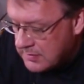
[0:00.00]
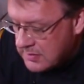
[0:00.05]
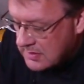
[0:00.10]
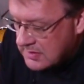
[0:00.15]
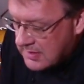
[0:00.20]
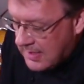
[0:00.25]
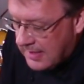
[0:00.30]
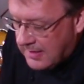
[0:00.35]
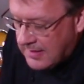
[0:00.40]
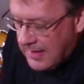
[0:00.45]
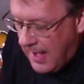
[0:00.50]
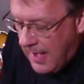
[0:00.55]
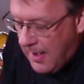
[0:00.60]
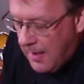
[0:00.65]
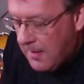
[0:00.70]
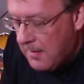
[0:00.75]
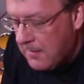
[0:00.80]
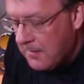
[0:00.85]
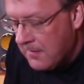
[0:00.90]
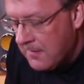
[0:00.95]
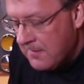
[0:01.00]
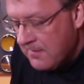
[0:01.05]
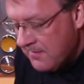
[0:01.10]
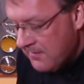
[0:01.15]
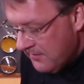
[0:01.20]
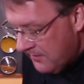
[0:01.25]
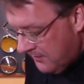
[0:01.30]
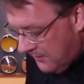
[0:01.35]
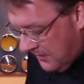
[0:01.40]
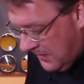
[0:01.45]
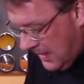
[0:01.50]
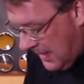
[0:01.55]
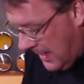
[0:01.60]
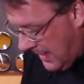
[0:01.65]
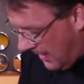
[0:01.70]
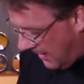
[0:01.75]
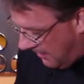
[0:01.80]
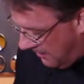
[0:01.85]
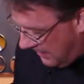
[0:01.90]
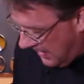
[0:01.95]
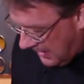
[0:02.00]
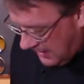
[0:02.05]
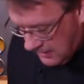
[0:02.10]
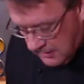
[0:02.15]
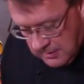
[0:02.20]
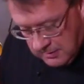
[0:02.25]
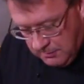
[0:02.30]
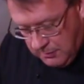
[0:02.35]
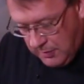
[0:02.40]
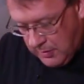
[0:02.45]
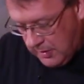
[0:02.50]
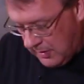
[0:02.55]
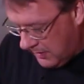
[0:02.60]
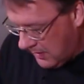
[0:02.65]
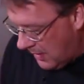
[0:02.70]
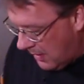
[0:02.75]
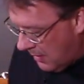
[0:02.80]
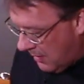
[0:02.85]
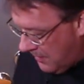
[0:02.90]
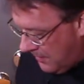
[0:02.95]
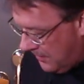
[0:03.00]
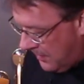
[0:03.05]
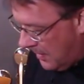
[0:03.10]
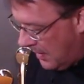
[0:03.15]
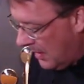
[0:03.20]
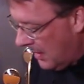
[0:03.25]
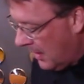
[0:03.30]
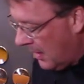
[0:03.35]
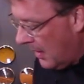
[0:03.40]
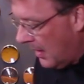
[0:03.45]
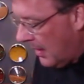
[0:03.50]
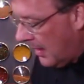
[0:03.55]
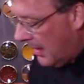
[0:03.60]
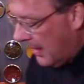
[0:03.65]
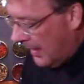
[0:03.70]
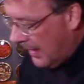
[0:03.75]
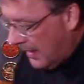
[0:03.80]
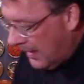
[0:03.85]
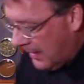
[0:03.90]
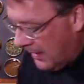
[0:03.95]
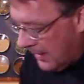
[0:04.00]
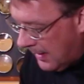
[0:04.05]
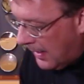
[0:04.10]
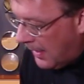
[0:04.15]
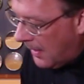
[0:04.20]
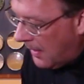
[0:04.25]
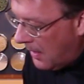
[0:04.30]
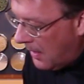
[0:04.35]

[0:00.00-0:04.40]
Just like that. Yeah, make it look pretty there. And